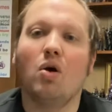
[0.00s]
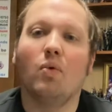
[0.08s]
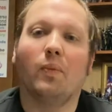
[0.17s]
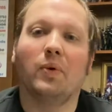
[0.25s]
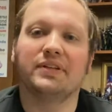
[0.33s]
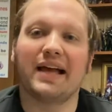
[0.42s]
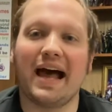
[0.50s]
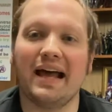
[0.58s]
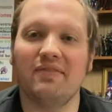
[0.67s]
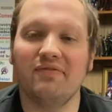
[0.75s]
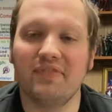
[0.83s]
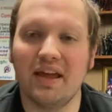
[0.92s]
was
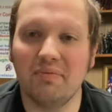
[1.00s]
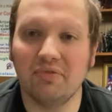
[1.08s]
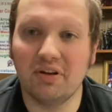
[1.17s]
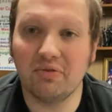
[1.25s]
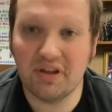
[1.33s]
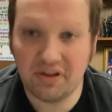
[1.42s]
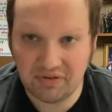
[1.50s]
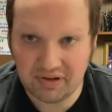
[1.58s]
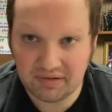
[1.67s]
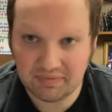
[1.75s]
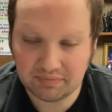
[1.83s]
Addams Family Reunion.